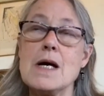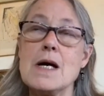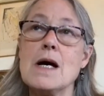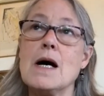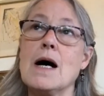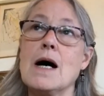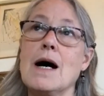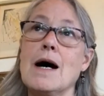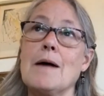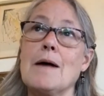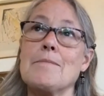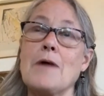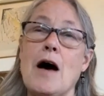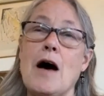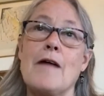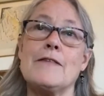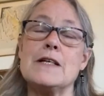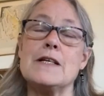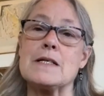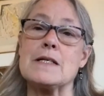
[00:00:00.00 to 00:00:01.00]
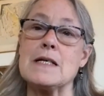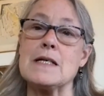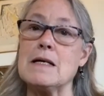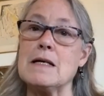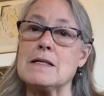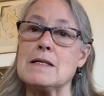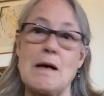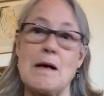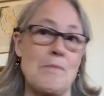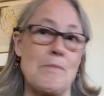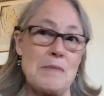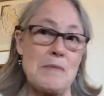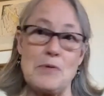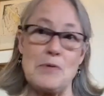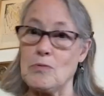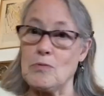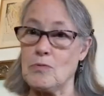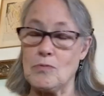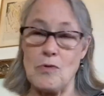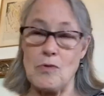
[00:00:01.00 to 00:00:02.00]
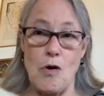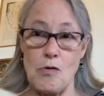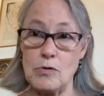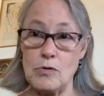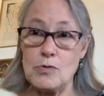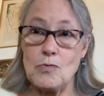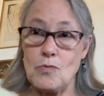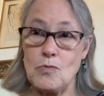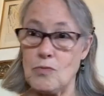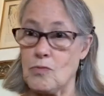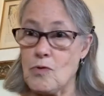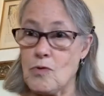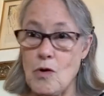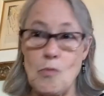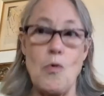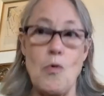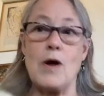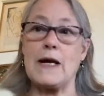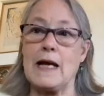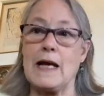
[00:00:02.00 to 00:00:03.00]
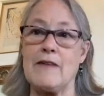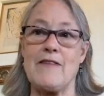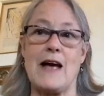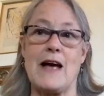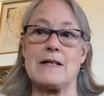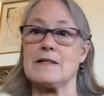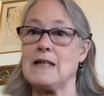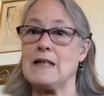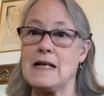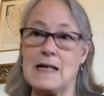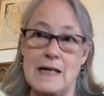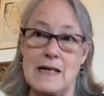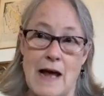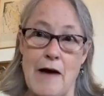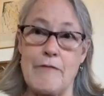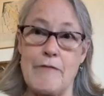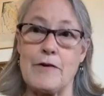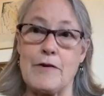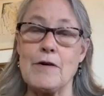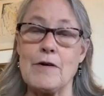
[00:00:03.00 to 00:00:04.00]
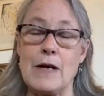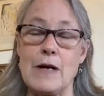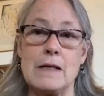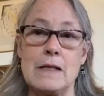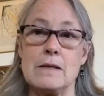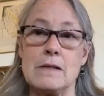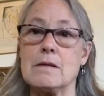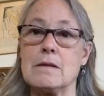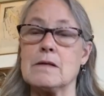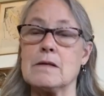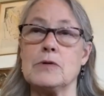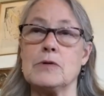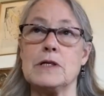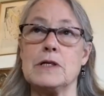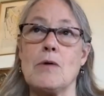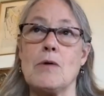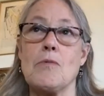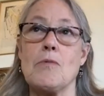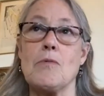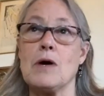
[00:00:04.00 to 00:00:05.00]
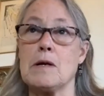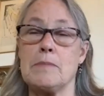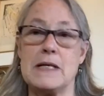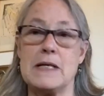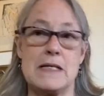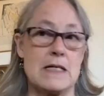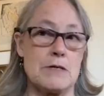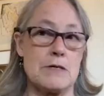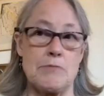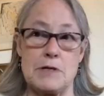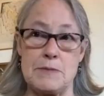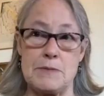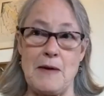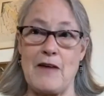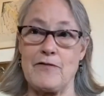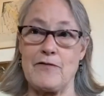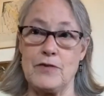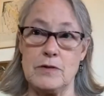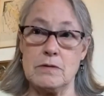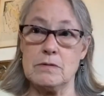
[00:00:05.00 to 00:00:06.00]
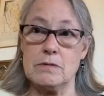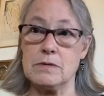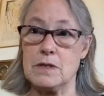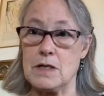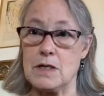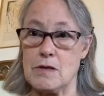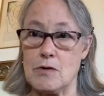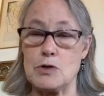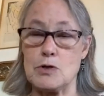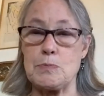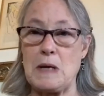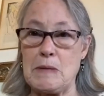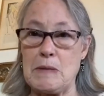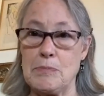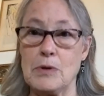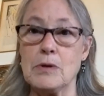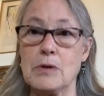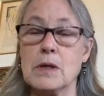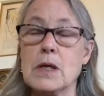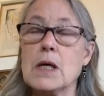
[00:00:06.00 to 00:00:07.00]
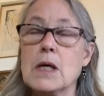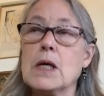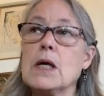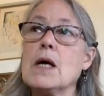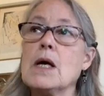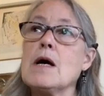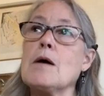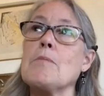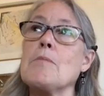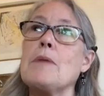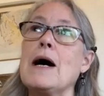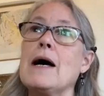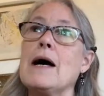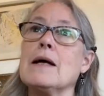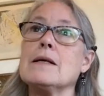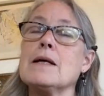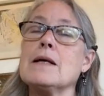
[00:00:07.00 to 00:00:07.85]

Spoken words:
Obviously, some people won't want to get vaccinated ever, and we don't want to be disrespectful to those people. But